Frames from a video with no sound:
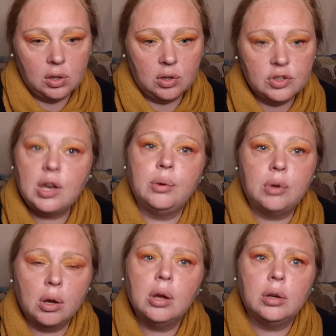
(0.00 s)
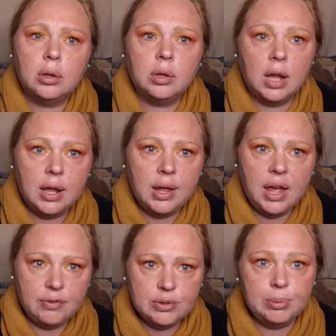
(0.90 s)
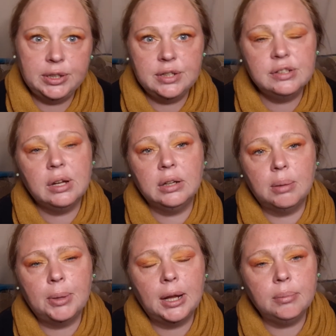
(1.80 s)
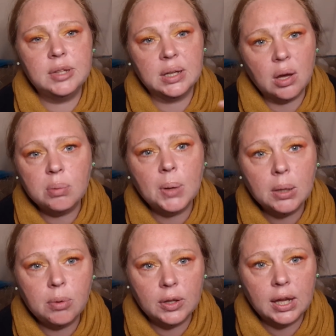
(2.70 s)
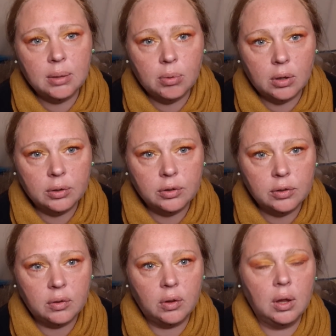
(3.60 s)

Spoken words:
So go, if somebody's a known epileptic, go by what they want.